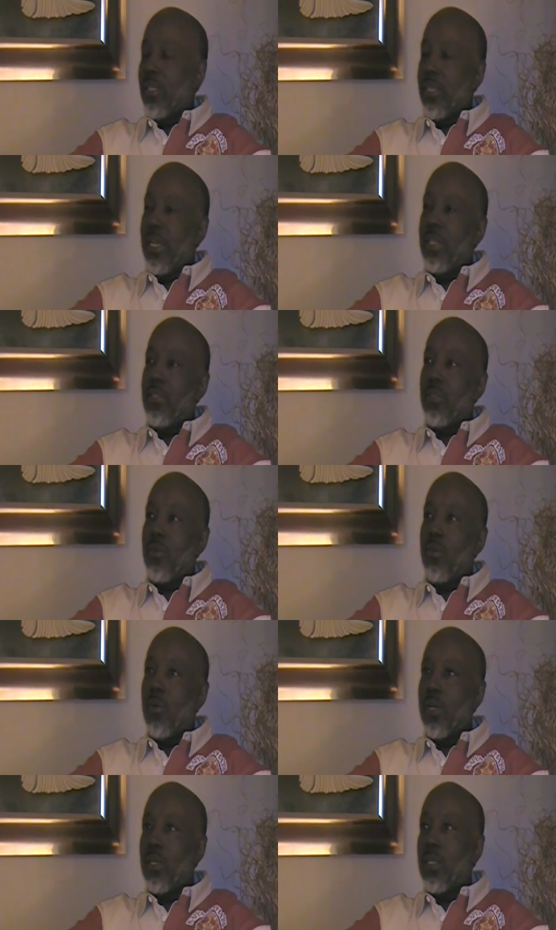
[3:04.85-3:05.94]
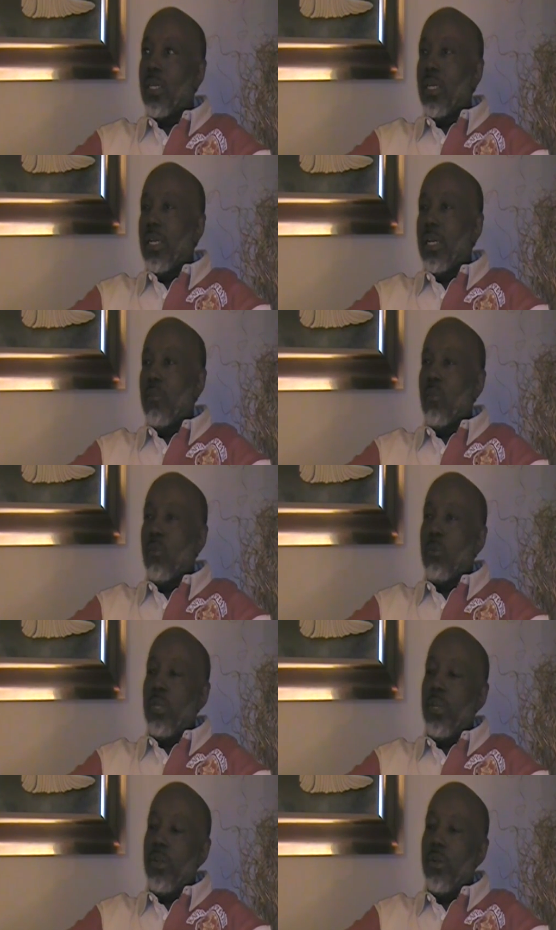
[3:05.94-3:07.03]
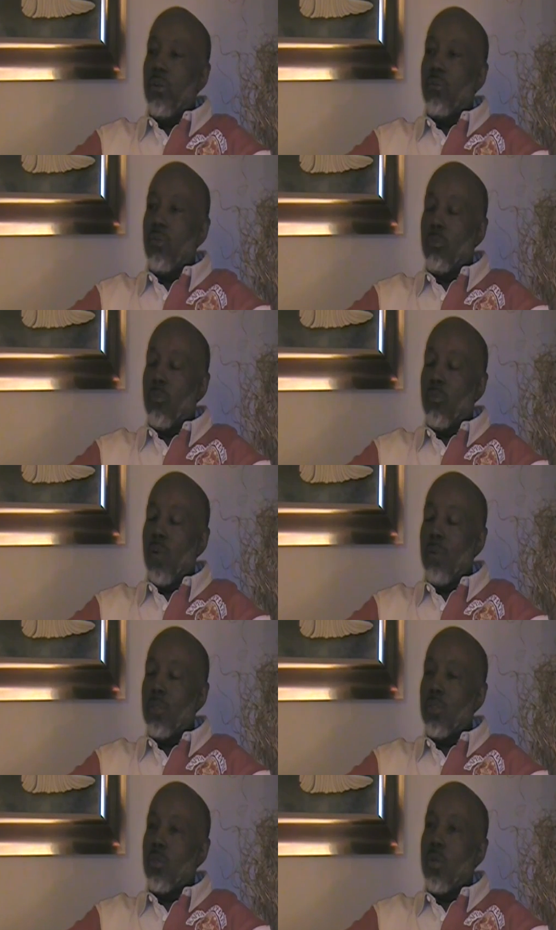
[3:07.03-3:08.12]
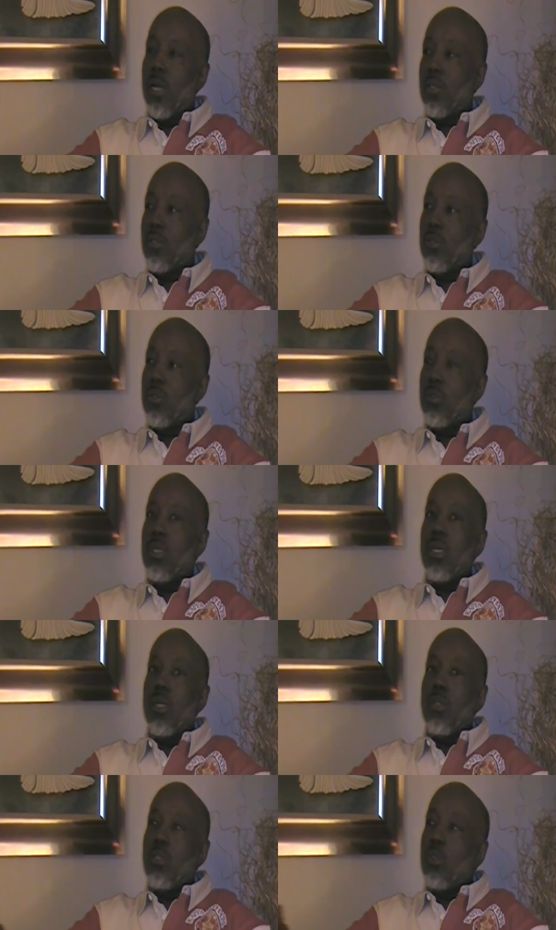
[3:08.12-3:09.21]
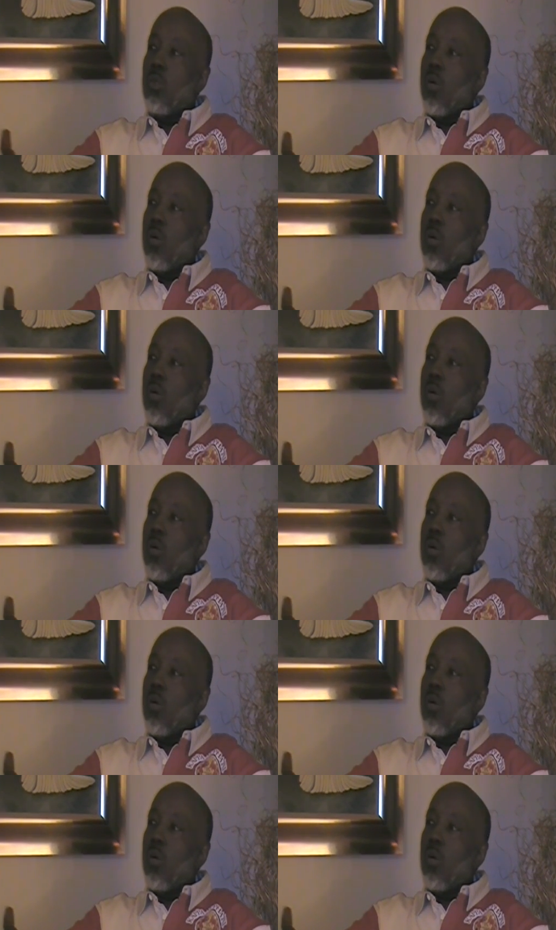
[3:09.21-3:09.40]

education, going in from here, from grammar school, high school, to